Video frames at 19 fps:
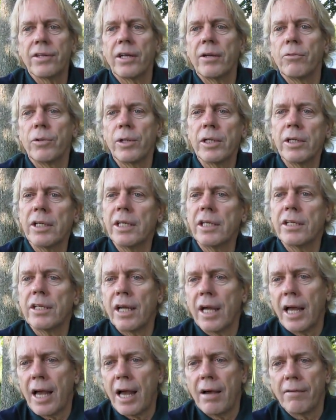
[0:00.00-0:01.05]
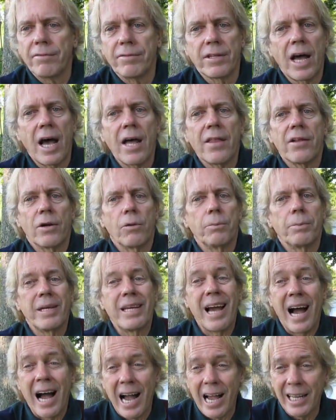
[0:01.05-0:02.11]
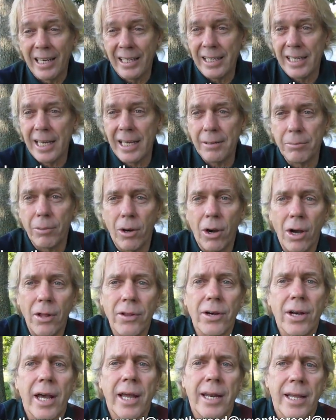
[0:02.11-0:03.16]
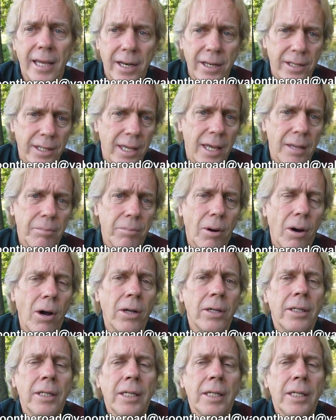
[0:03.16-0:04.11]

They really have not. They're behind the 8 ball. They're not ahead of the 8 ball.